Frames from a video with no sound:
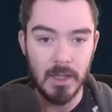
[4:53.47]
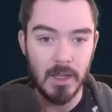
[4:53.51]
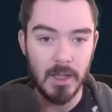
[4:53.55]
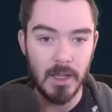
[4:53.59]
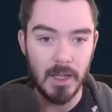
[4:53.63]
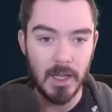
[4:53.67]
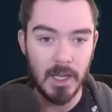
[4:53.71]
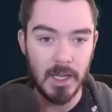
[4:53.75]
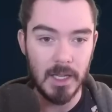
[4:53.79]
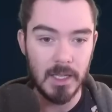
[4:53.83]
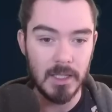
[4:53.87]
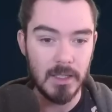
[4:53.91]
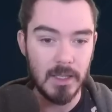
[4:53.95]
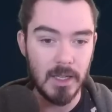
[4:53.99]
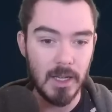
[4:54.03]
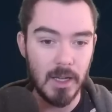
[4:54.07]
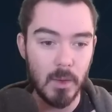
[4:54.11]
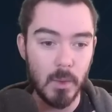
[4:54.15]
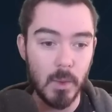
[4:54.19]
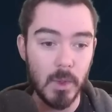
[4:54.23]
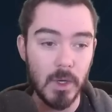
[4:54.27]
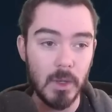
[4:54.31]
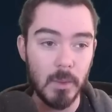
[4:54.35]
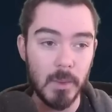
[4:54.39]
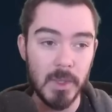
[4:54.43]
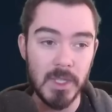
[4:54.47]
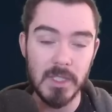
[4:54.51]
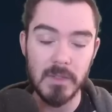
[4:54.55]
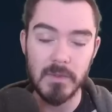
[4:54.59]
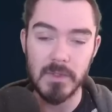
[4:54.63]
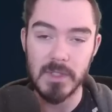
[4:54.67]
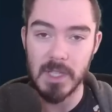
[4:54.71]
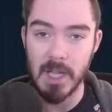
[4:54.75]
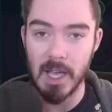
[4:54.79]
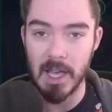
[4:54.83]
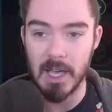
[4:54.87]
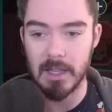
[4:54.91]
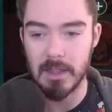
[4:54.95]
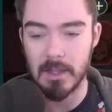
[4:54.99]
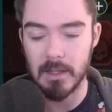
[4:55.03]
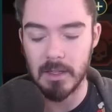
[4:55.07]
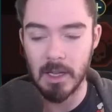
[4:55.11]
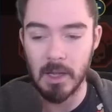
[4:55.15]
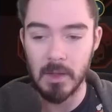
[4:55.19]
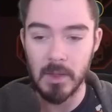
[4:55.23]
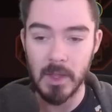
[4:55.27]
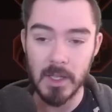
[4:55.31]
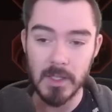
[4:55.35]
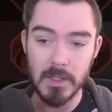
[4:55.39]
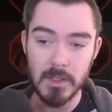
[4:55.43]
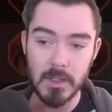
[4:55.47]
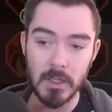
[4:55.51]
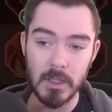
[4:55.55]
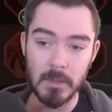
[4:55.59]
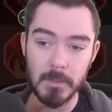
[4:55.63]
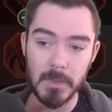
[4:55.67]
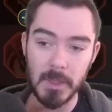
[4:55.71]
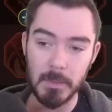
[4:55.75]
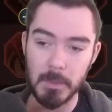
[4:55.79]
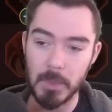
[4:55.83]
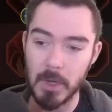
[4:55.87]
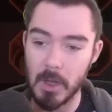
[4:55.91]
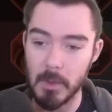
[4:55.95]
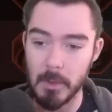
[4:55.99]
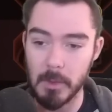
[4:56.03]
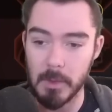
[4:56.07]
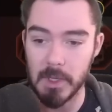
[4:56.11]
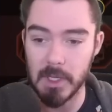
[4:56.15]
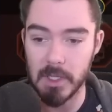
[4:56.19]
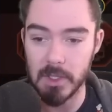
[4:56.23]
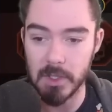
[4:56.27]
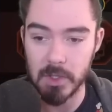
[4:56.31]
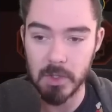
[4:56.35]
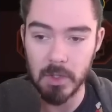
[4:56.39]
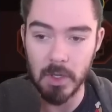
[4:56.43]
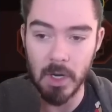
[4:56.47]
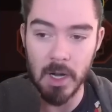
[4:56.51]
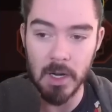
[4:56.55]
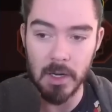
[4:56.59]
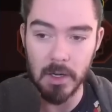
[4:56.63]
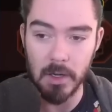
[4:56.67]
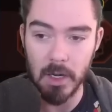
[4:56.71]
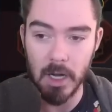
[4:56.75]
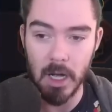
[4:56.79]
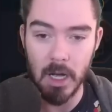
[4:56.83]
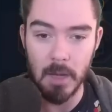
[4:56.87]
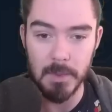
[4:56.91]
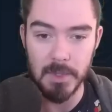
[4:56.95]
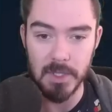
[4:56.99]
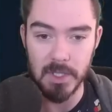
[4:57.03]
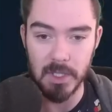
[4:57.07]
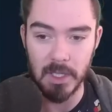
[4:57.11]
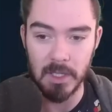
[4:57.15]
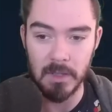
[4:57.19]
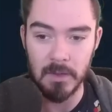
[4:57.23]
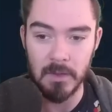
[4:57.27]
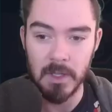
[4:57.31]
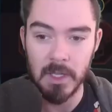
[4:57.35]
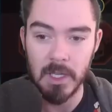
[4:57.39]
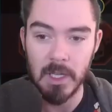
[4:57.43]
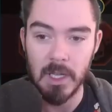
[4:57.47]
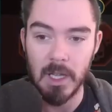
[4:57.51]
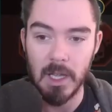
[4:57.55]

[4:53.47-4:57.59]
and get Whirlwind of Death. Now that's going to be probably a stronger option